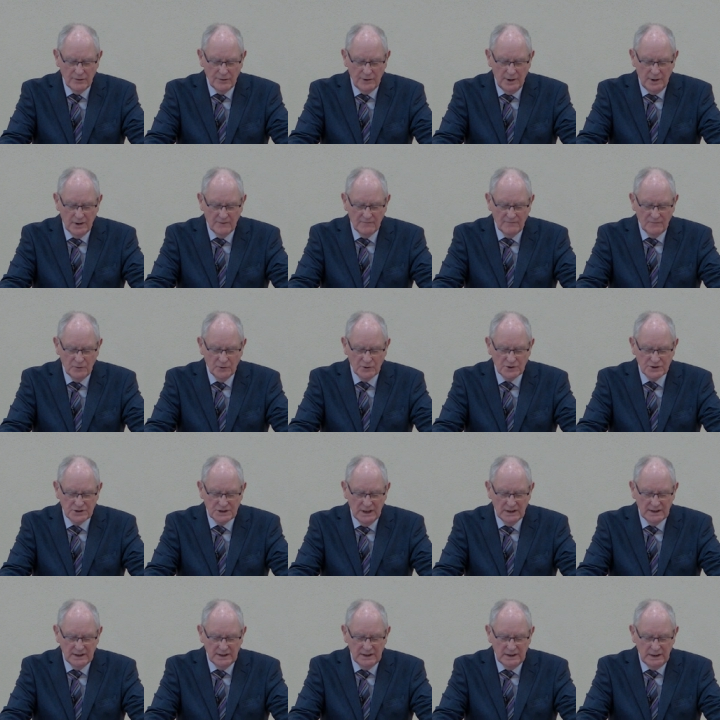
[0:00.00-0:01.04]
Therefore
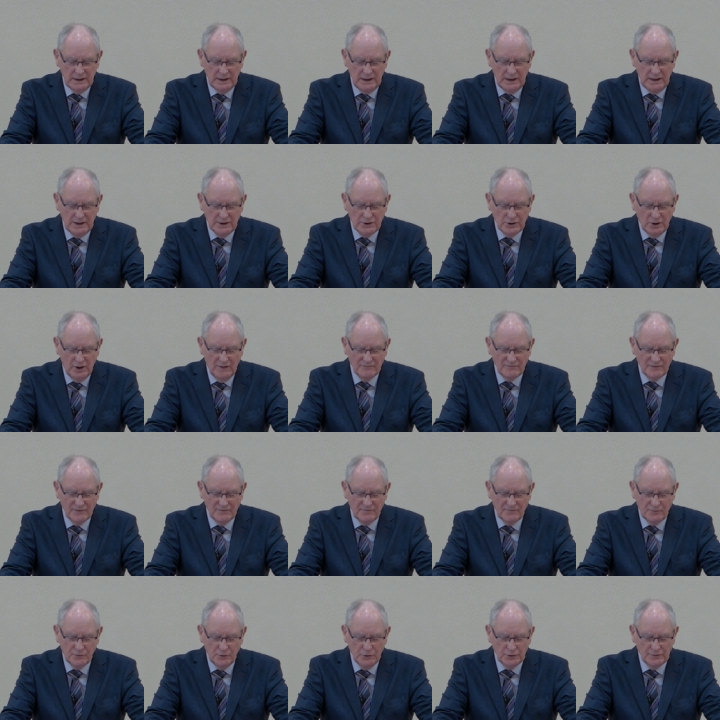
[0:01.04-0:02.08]
shall they eat of the
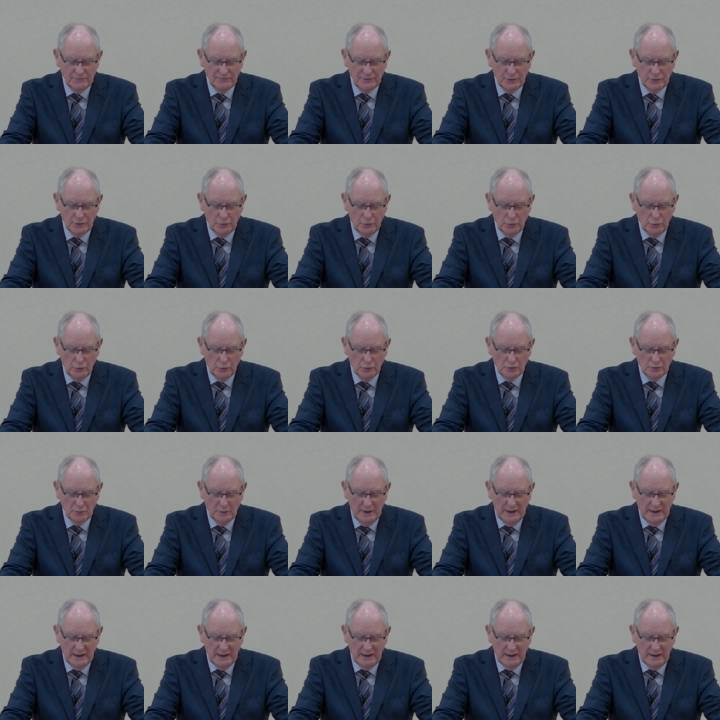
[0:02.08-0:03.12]
fruit of their own
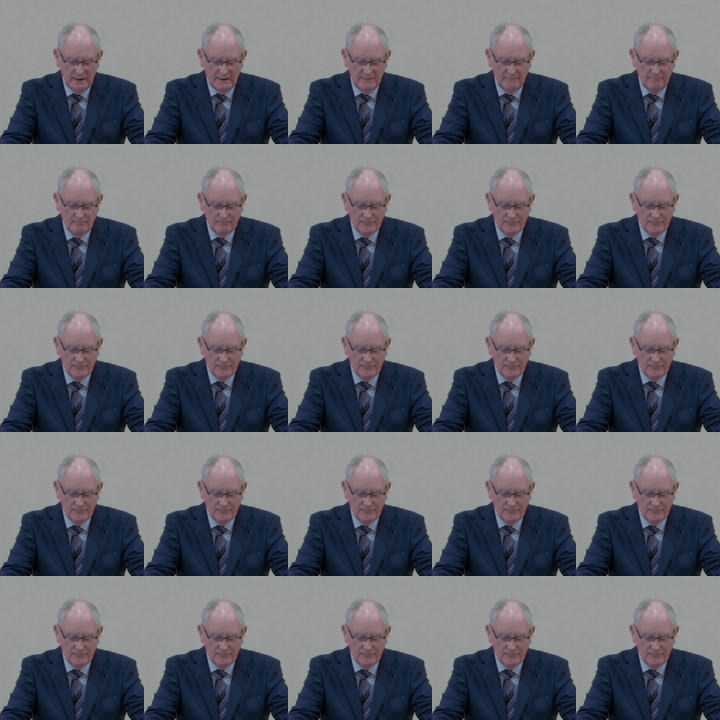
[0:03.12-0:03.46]
way